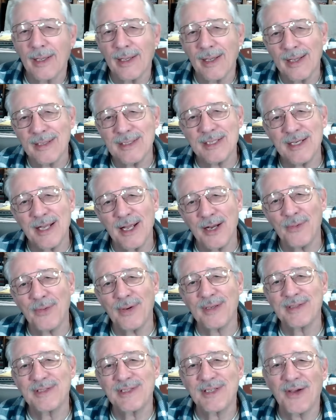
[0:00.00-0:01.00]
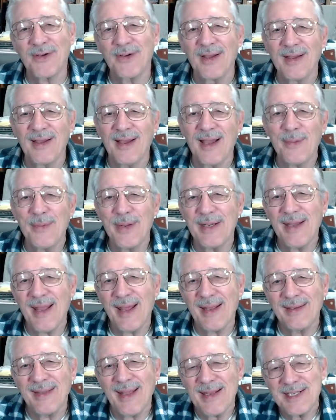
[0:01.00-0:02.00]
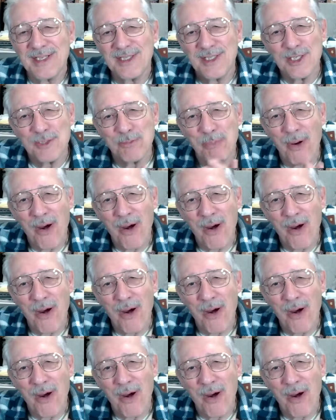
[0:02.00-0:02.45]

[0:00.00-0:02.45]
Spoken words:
et cetera. So, that's just